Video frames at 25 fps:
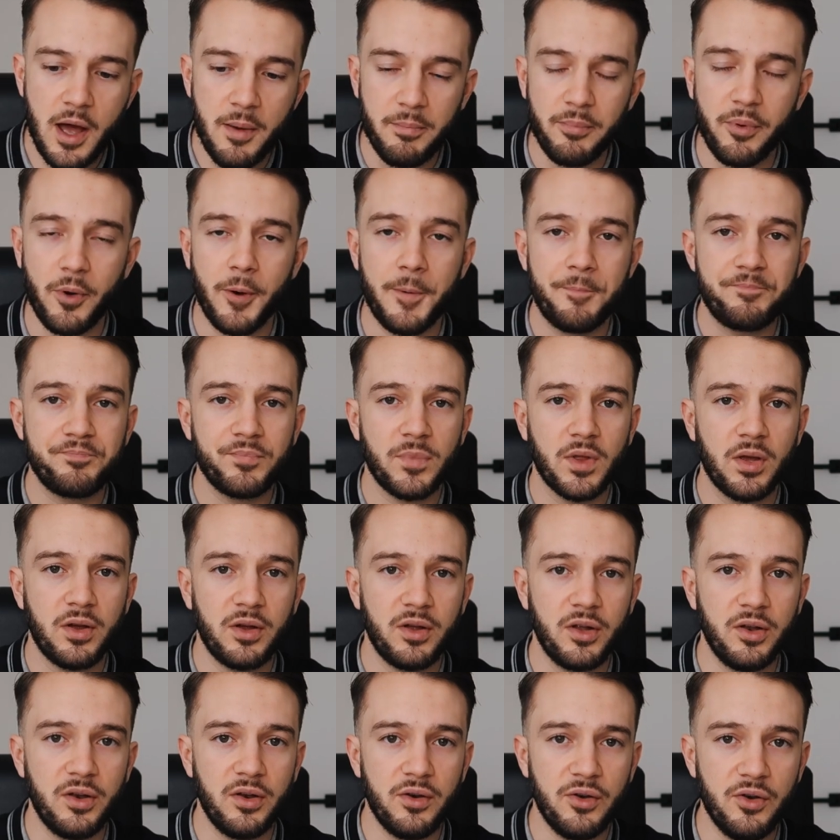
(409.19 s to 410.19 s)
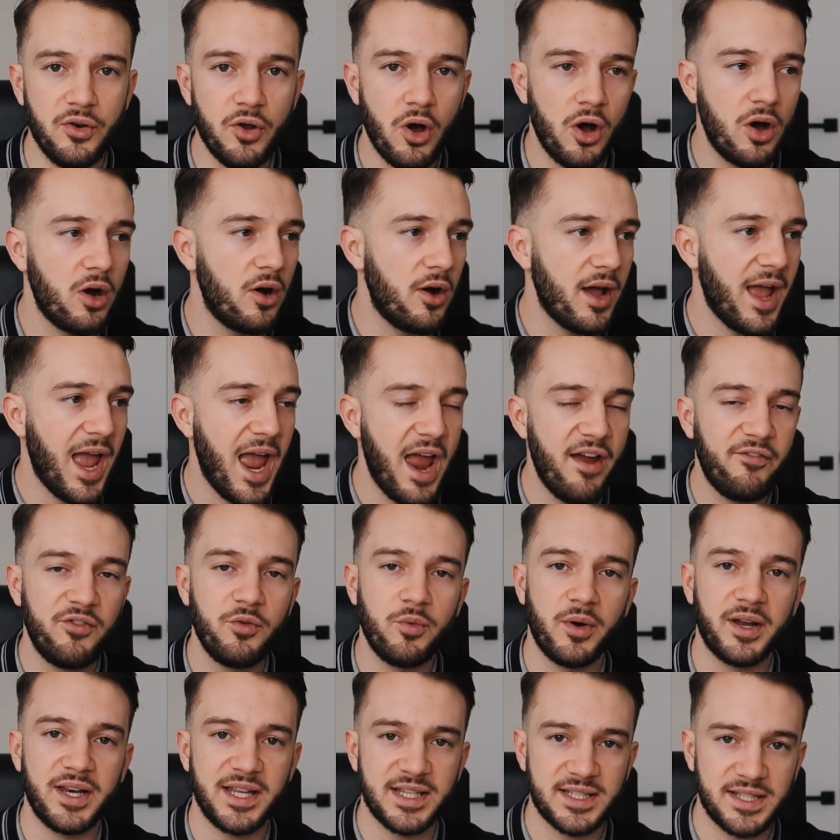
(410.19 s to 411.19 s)
but not
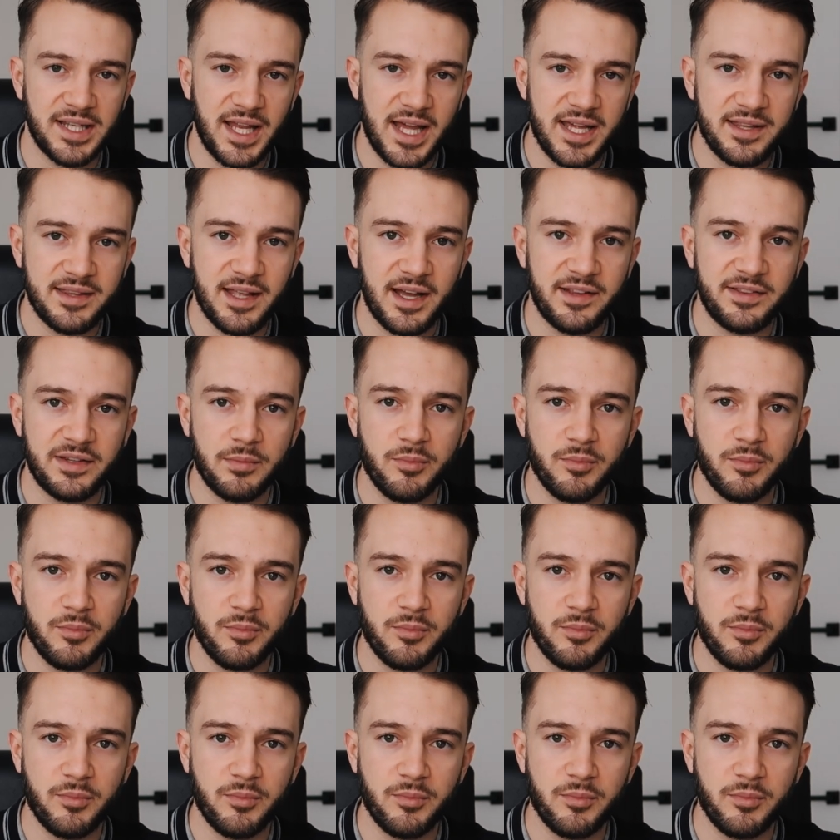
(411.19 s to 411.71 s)
everyone is like that.